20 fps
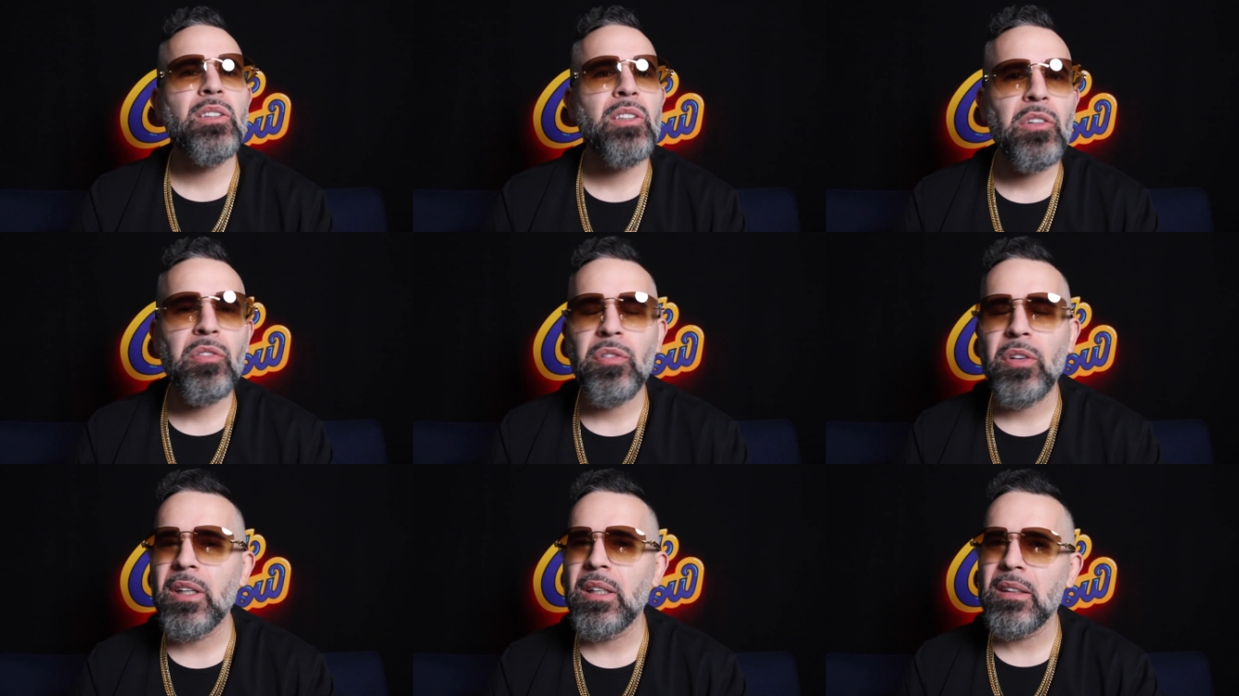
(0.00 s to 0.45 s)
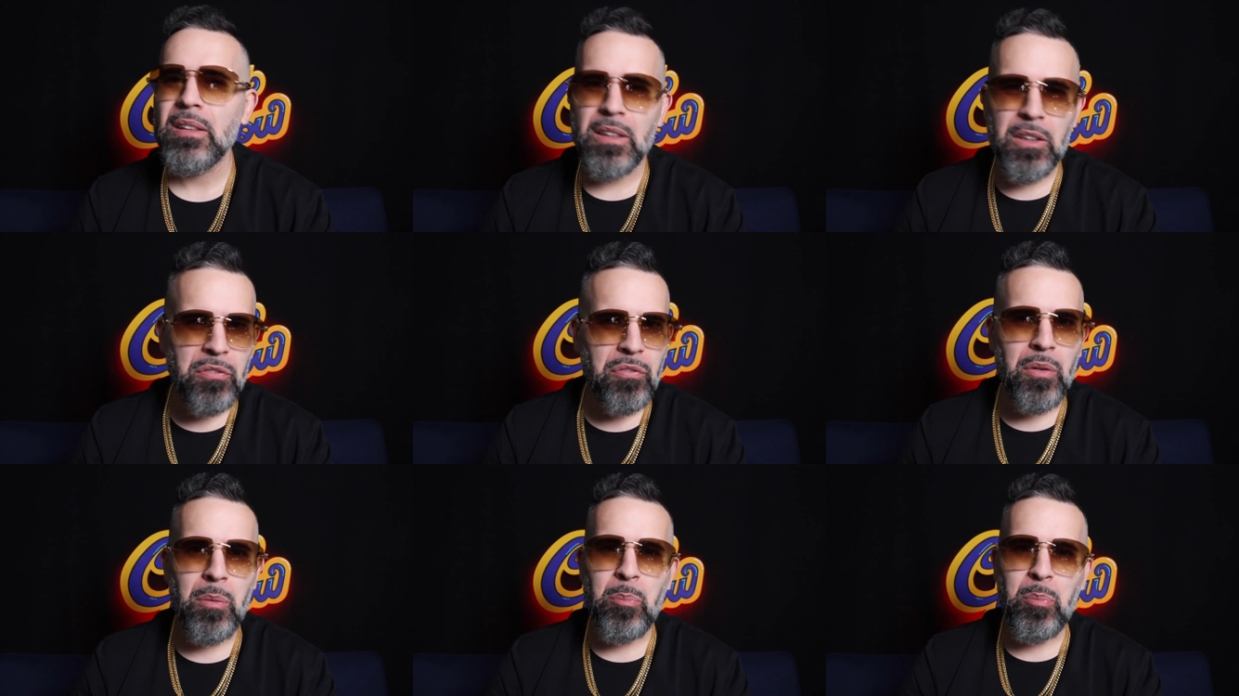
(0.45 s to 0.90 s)
different in
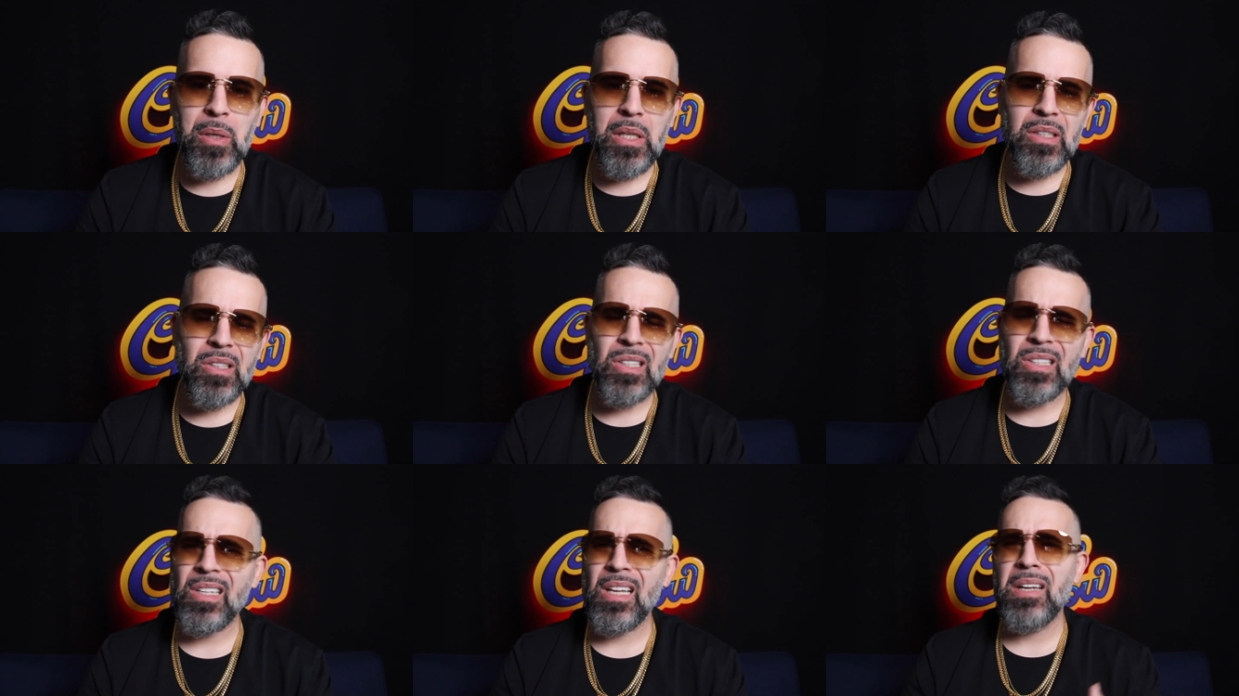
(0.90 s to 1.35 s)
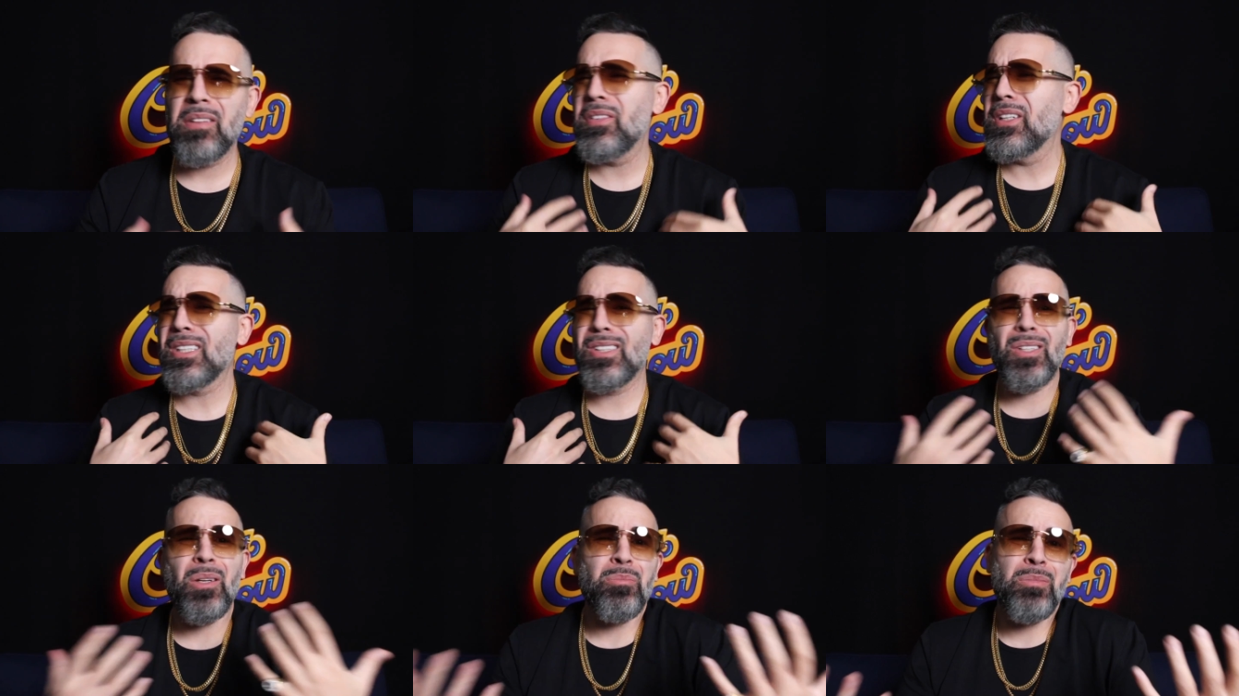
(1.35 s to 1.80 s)
different pieces and if
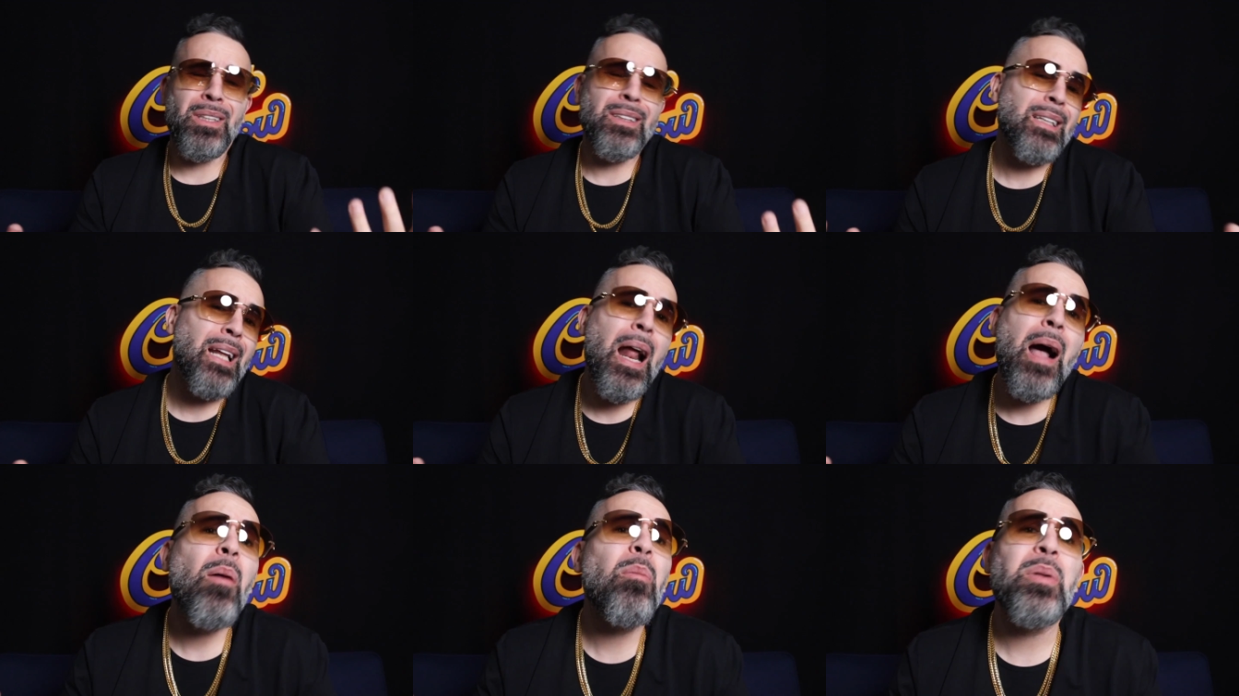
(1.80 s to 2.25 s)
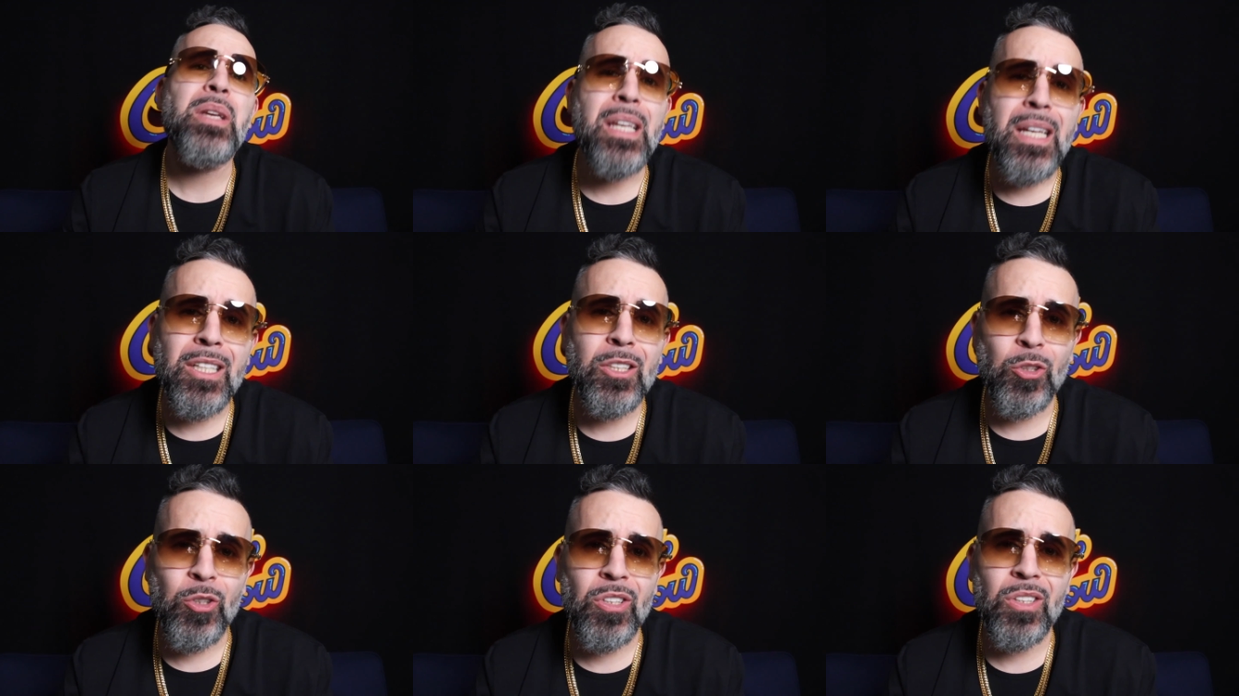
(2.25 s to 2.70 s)
it's something that I'll be
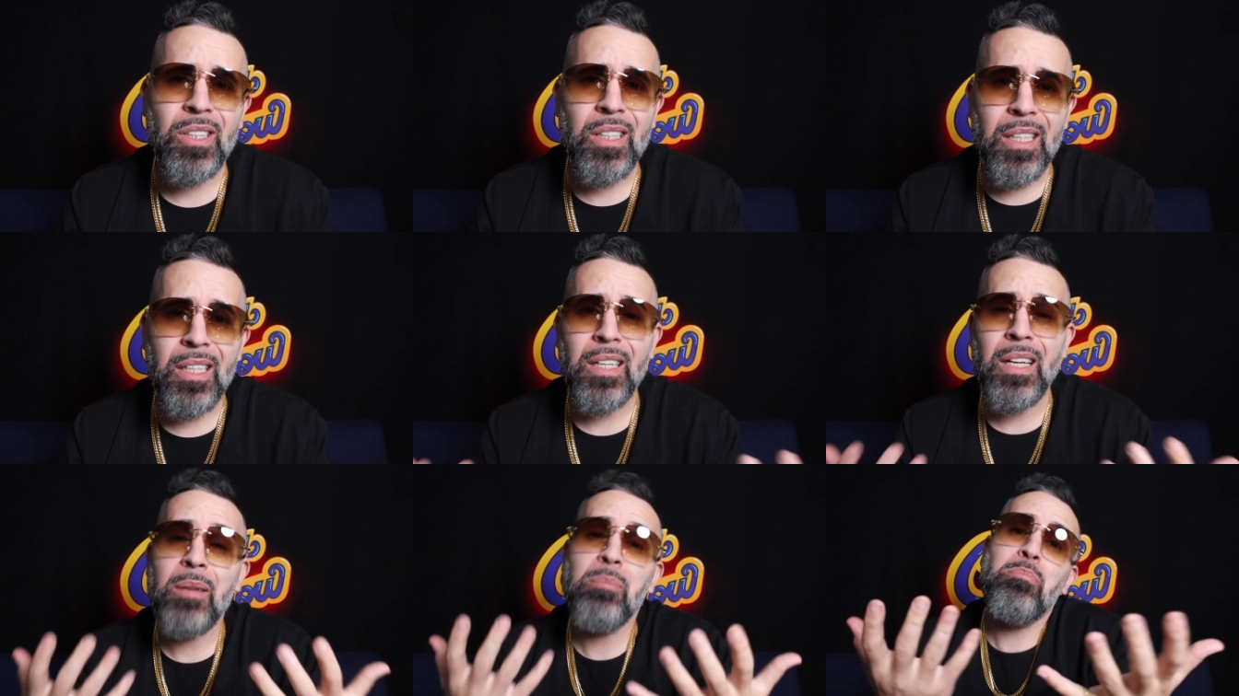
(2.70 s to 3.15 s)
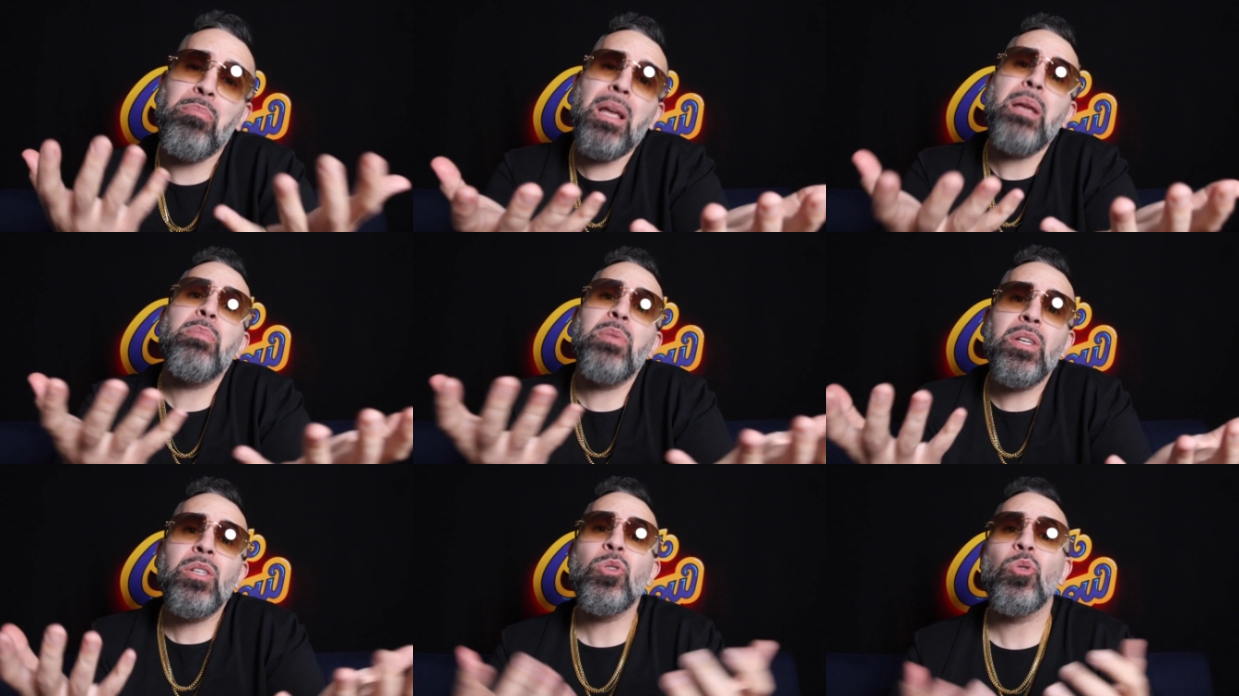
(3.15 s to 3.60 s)
interested in and
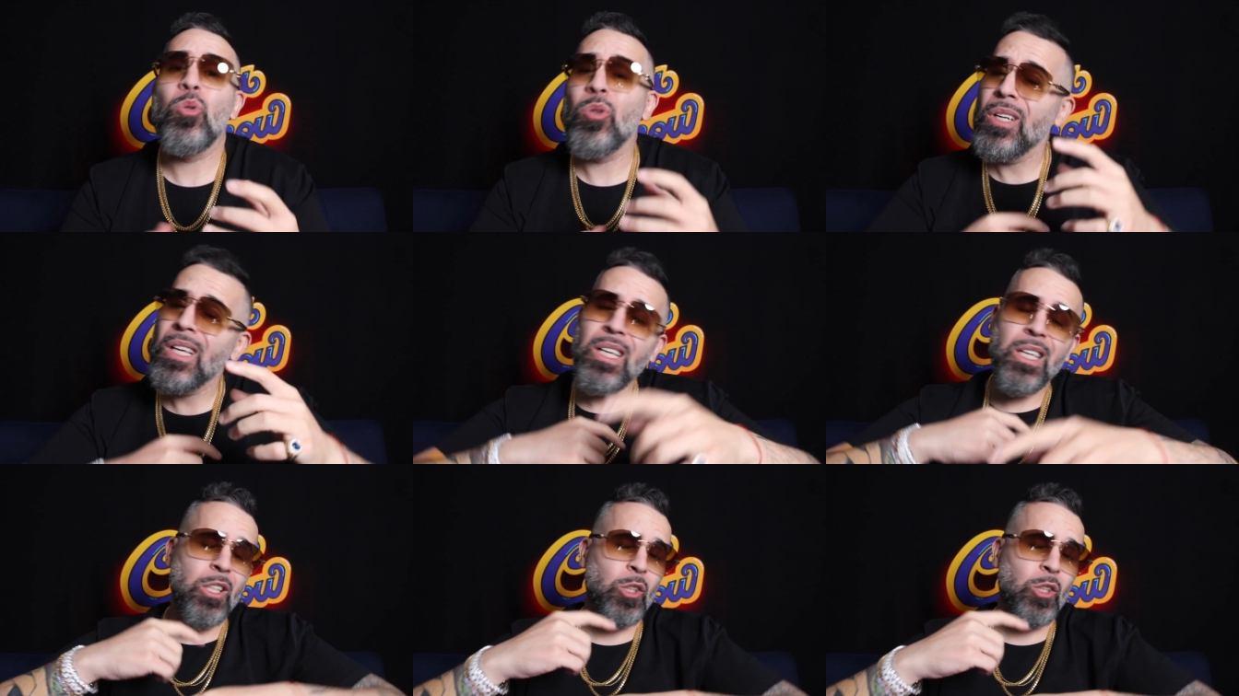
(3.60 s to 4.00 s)
maybe you.